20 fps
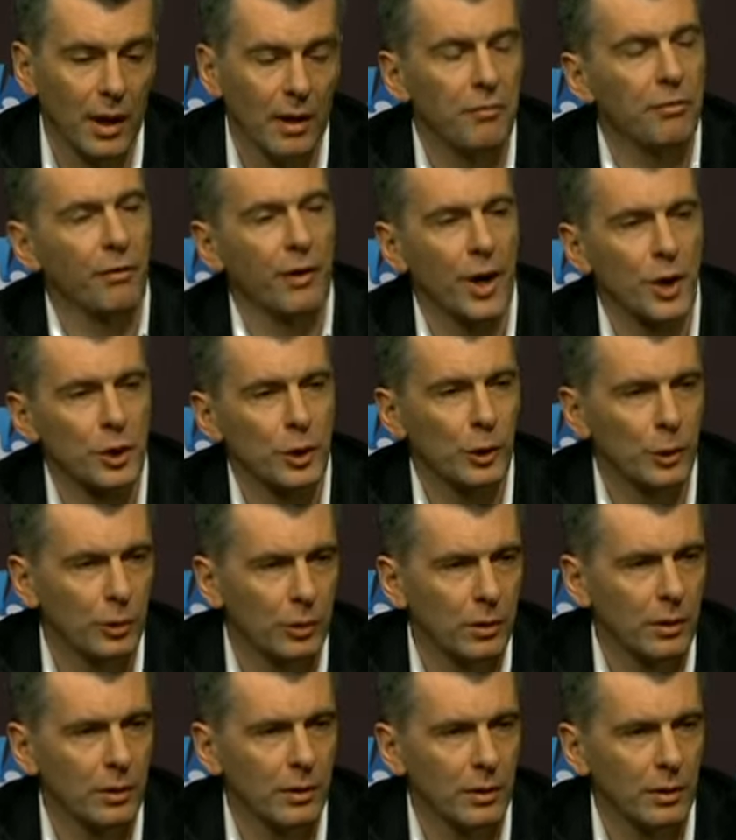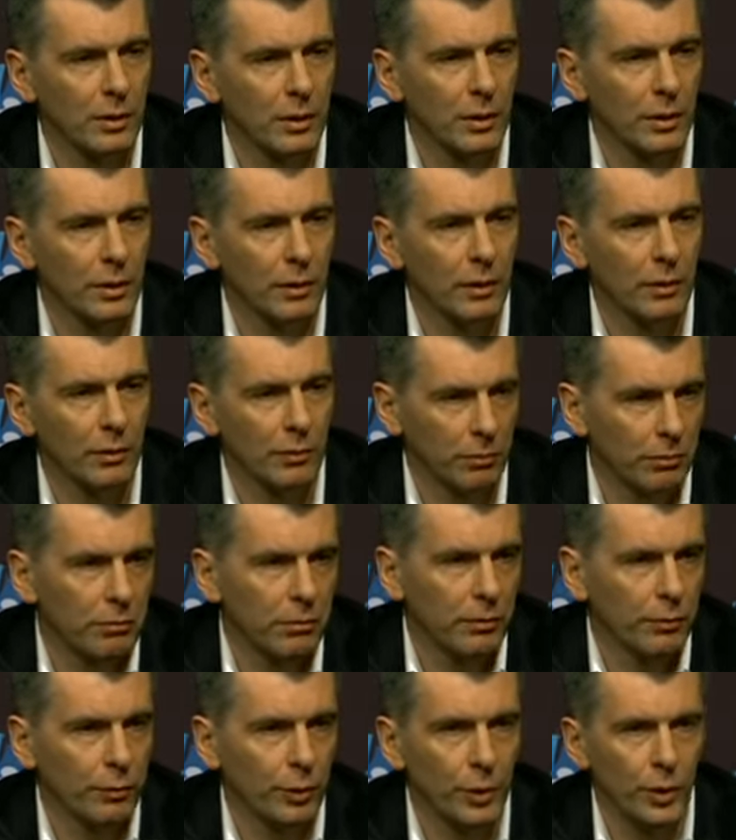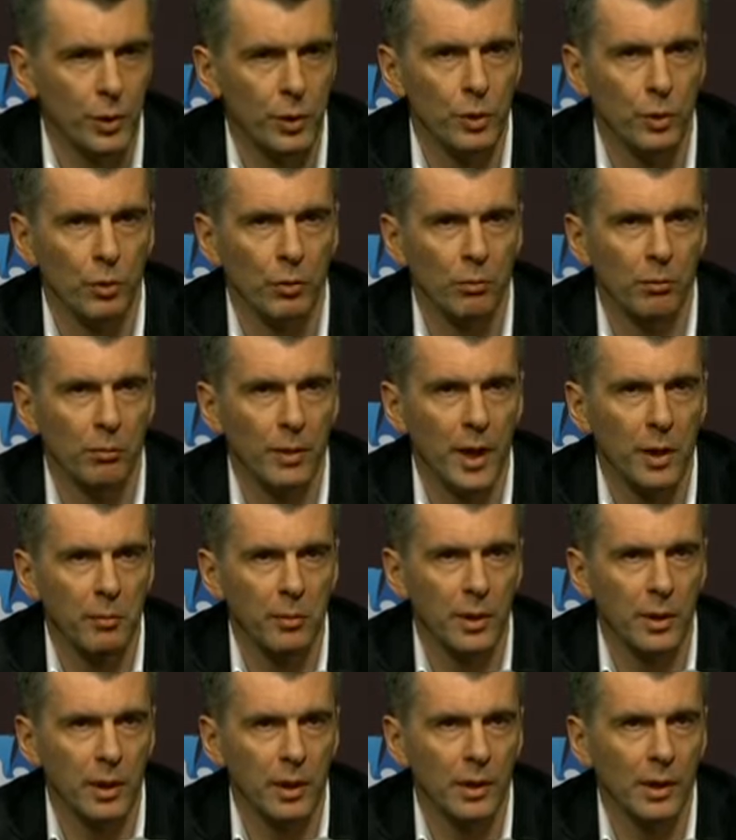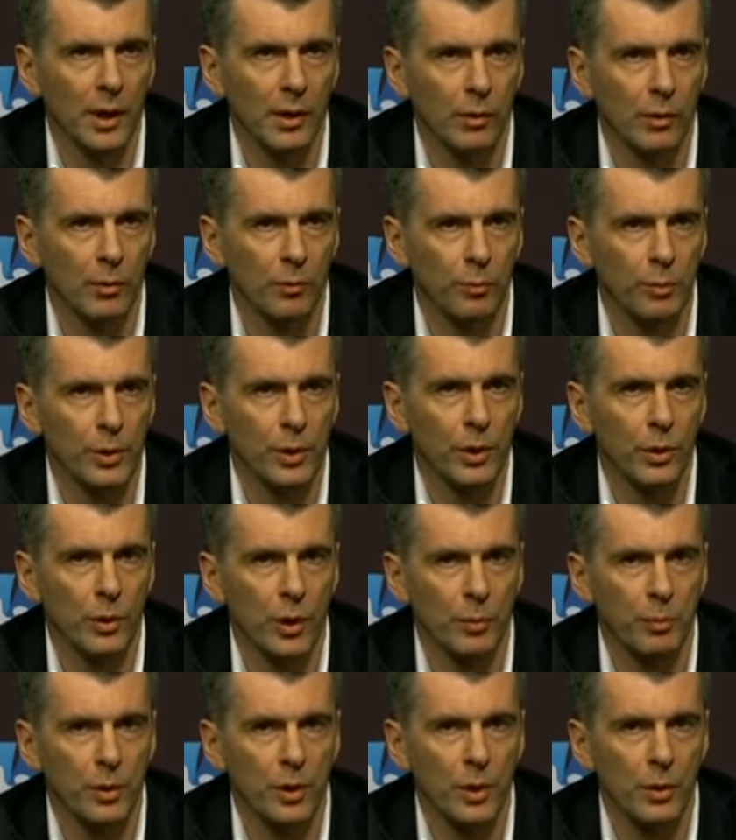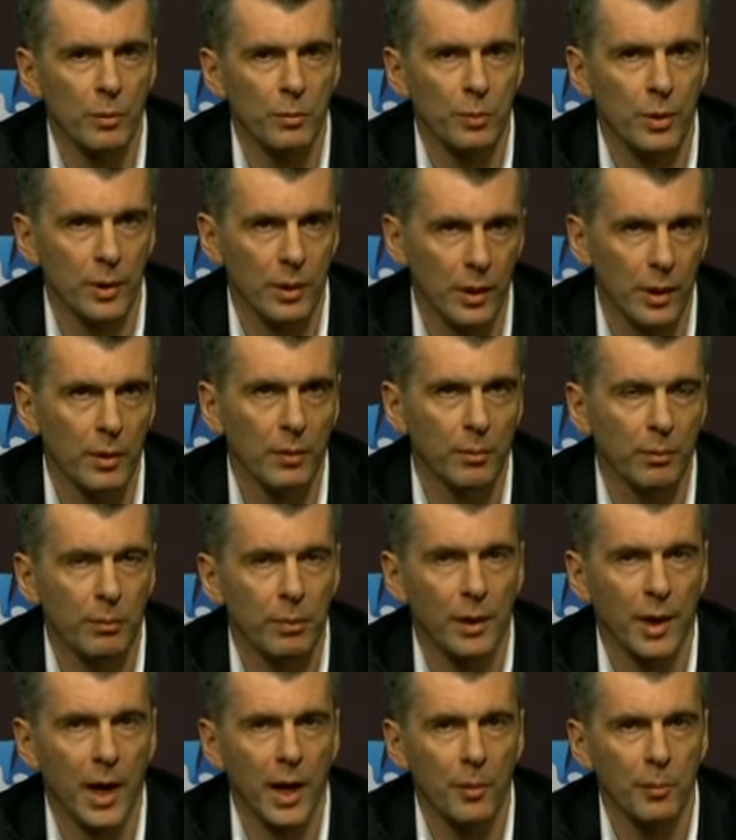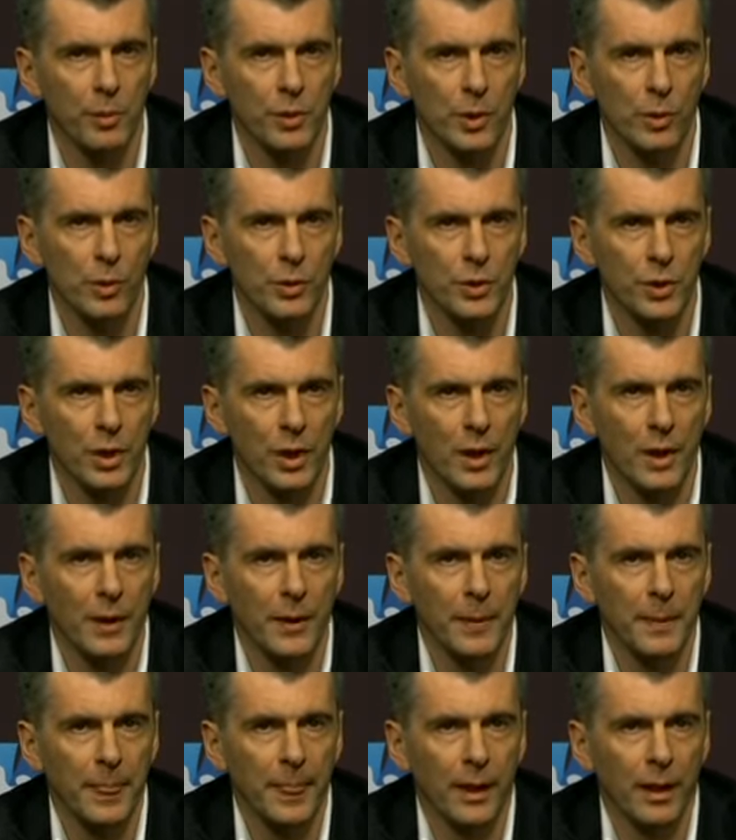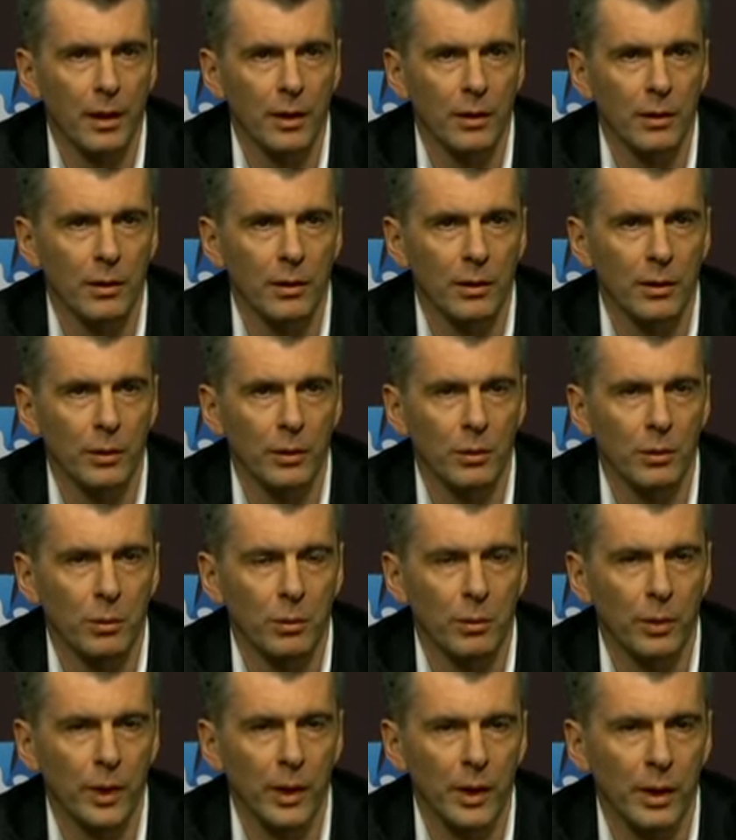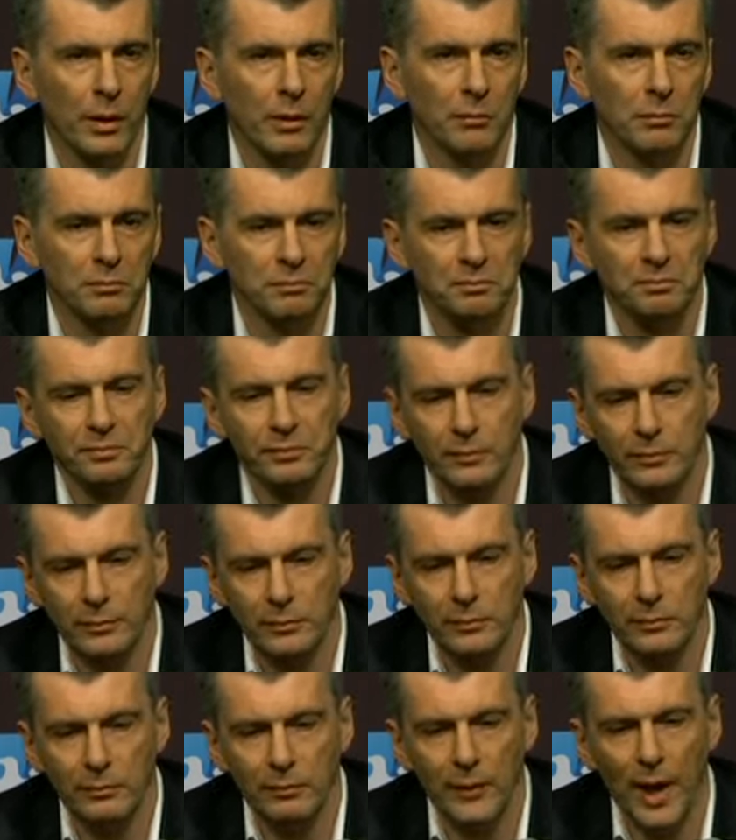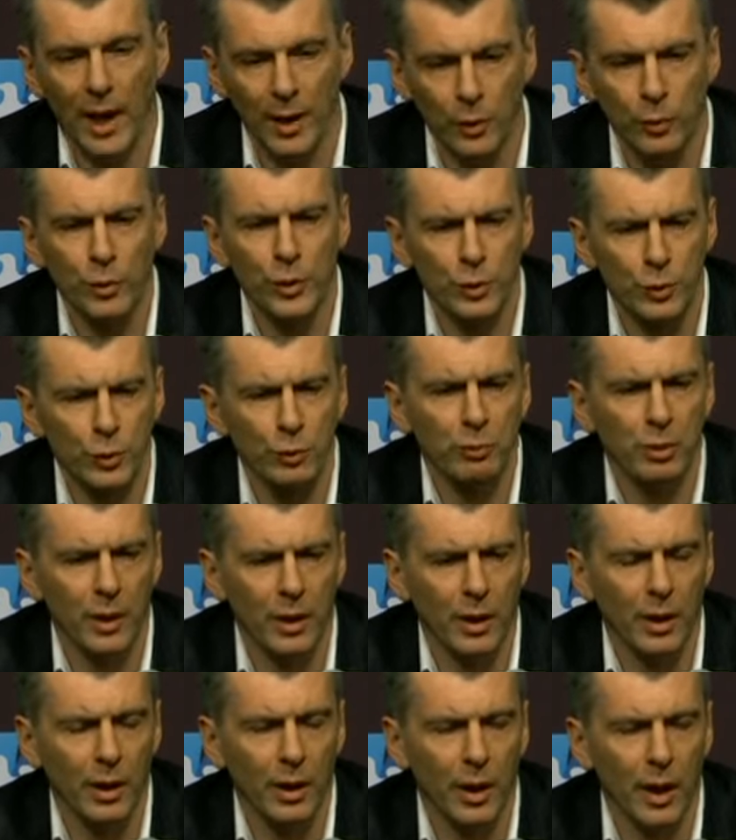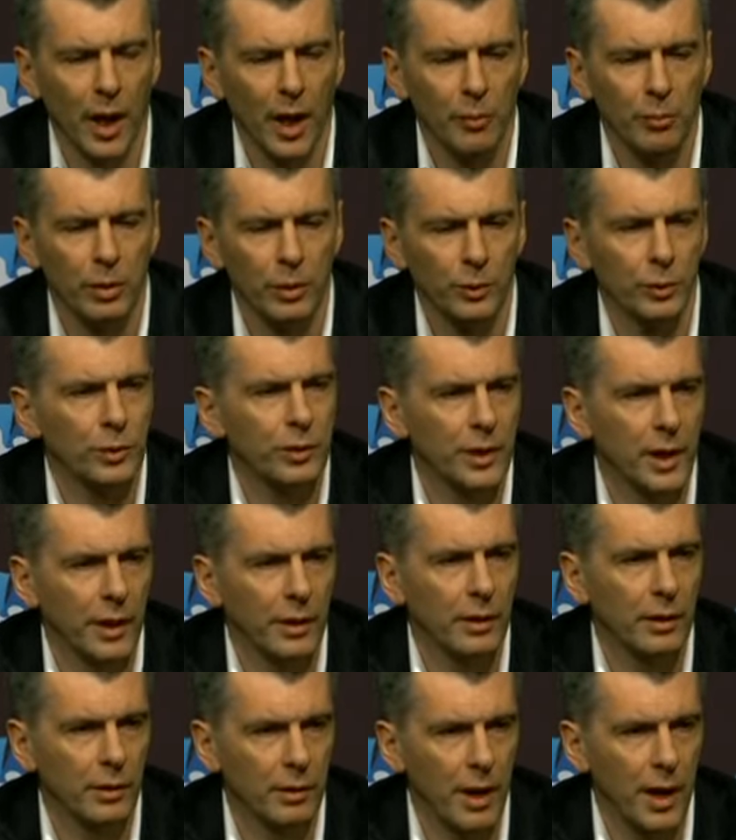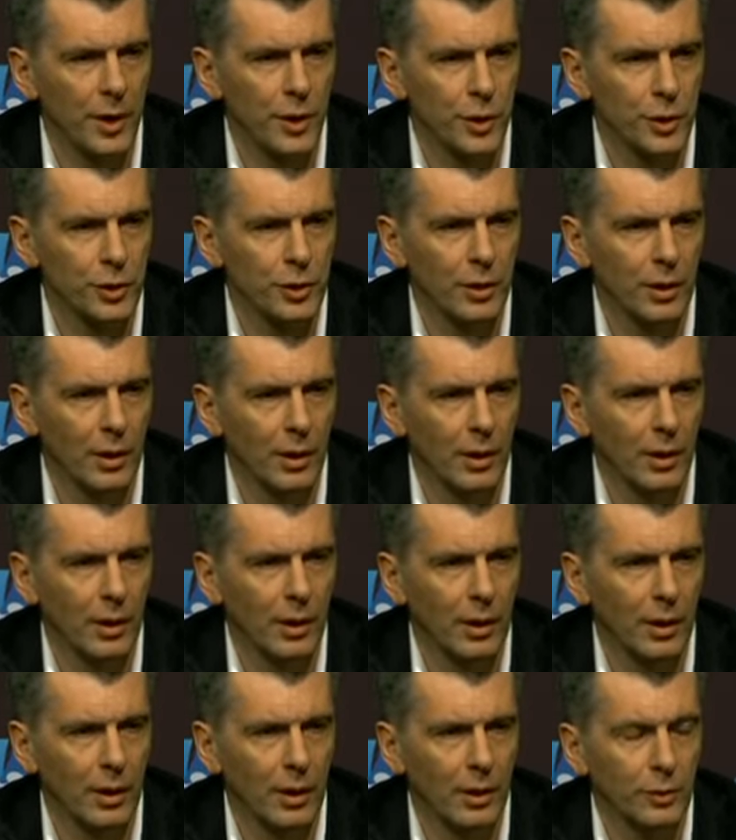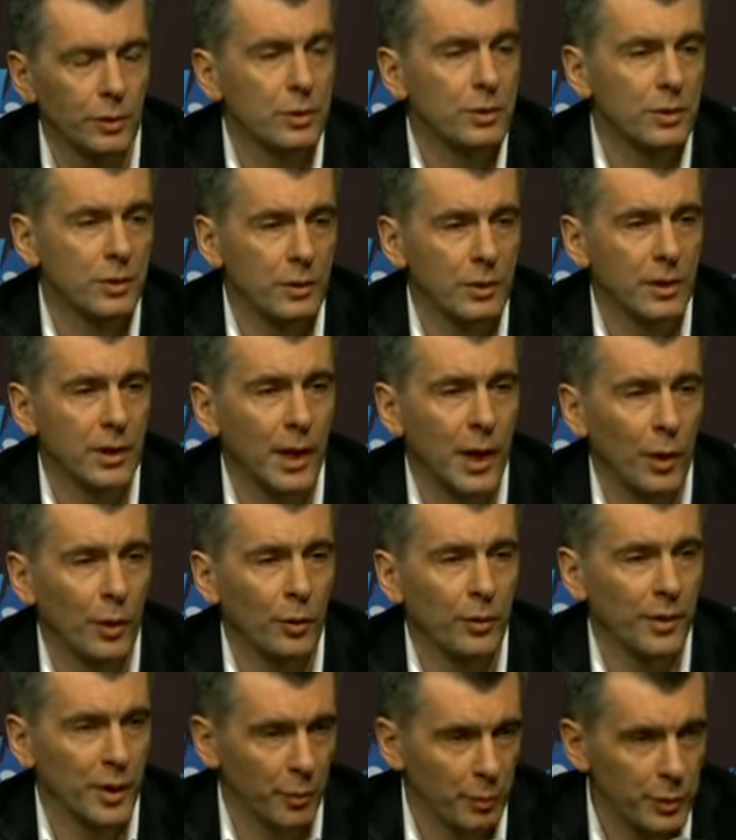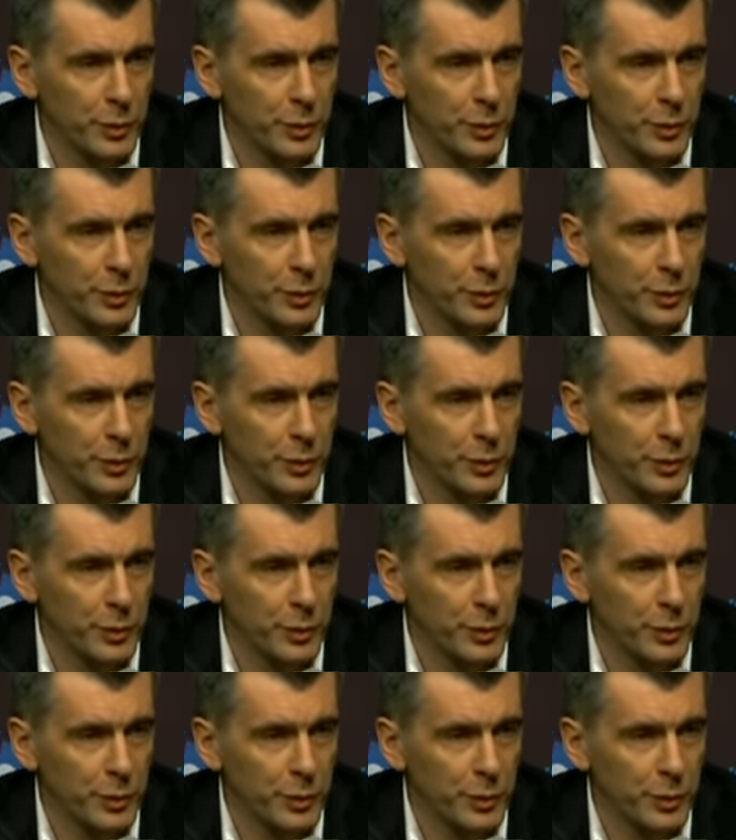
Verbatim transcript: a fresh look uh, for the new. Maybe in our pro prior approach, Uh, we and we should be uh, able to take a courage uh, to turn down the